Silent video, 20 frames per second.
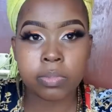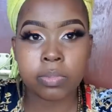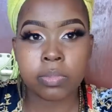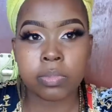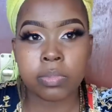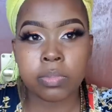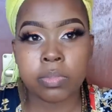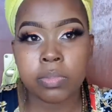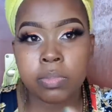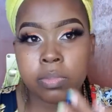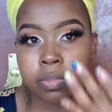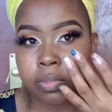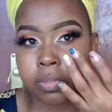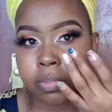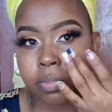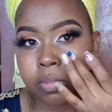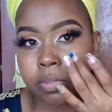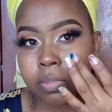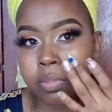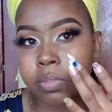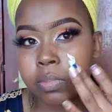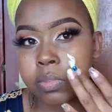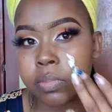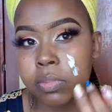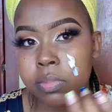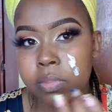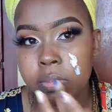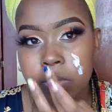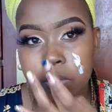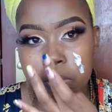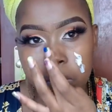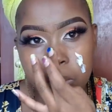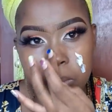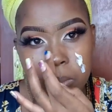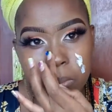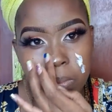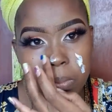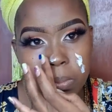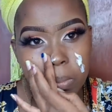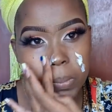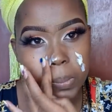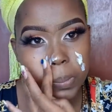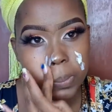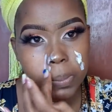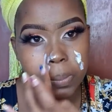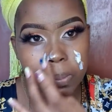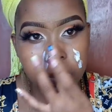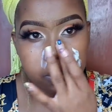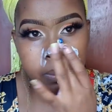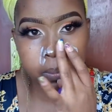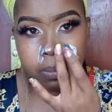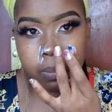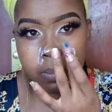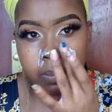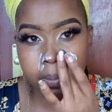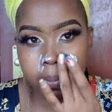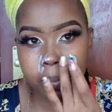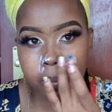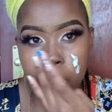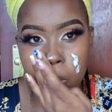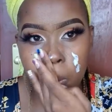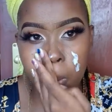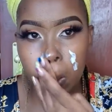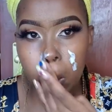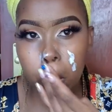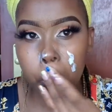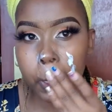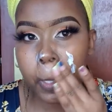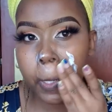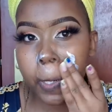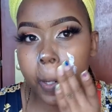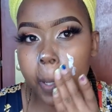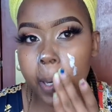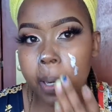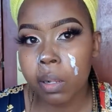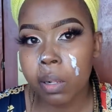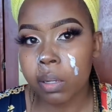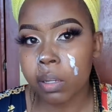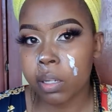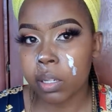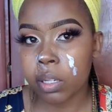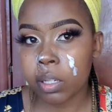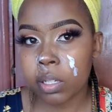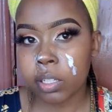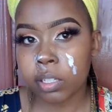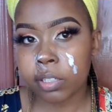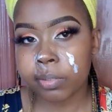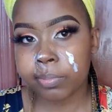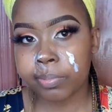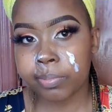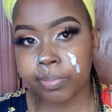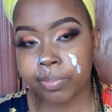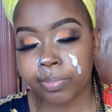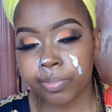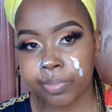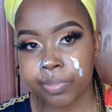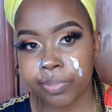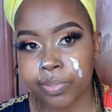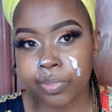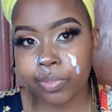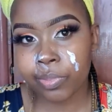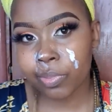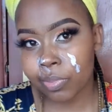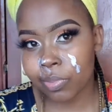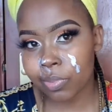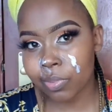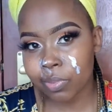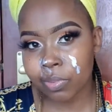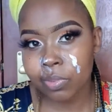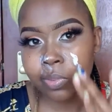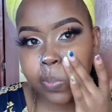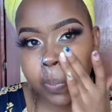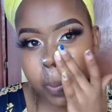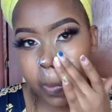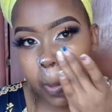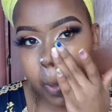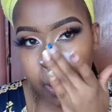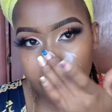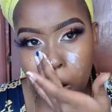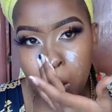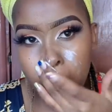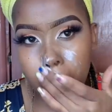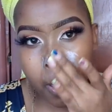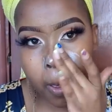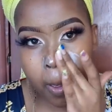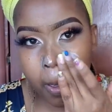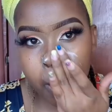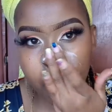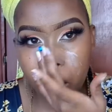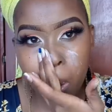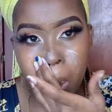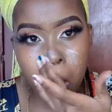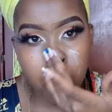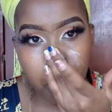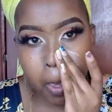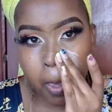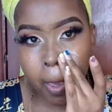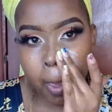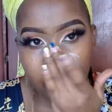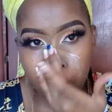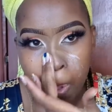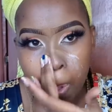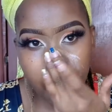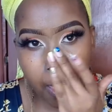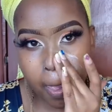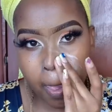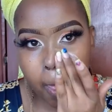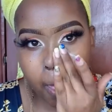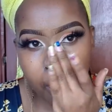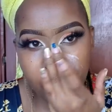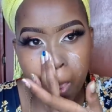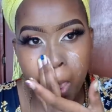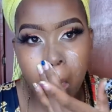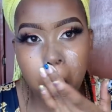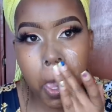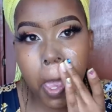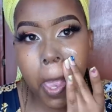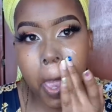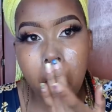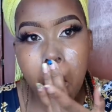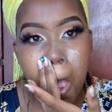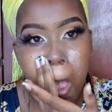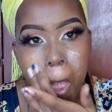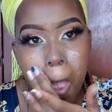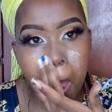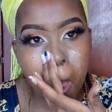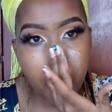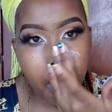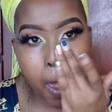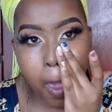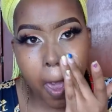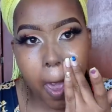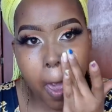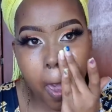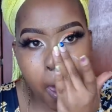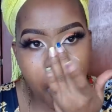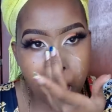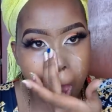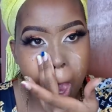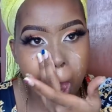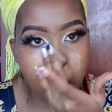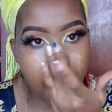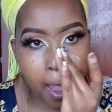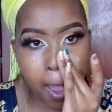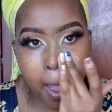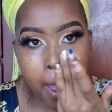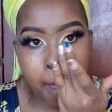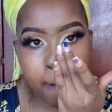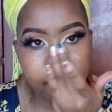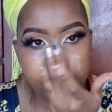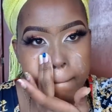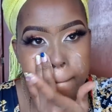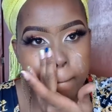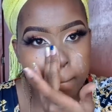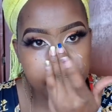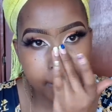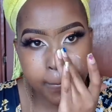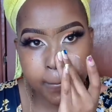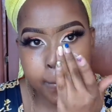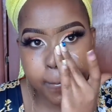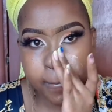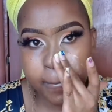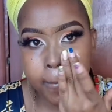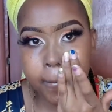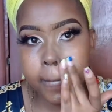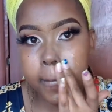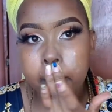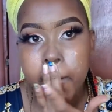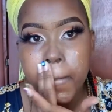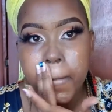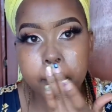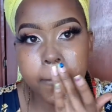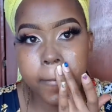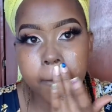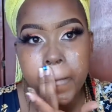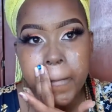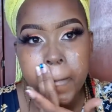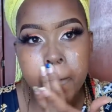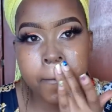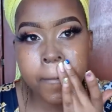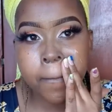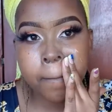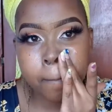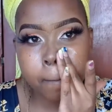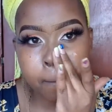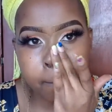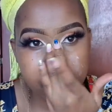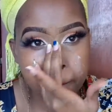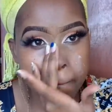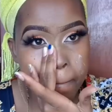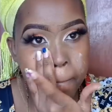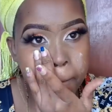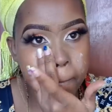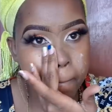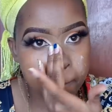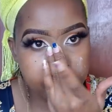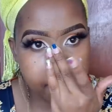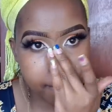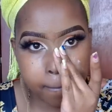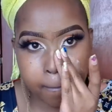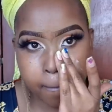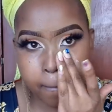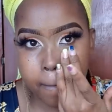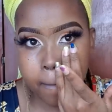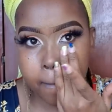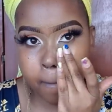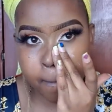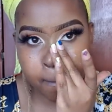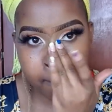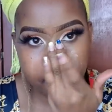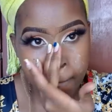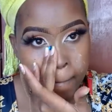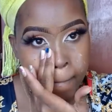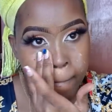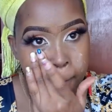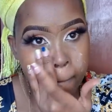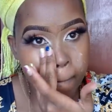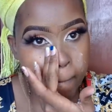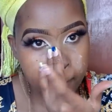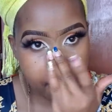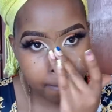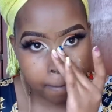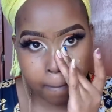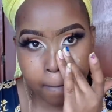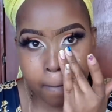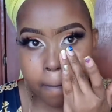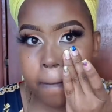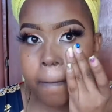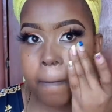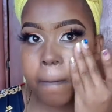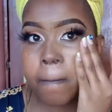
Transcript: Let's move on to the face, and the first things first, apply a primer after moisturizing, that is. And normally I don't use a brush for this. I just use my fingers and then massage the primer in and let it set.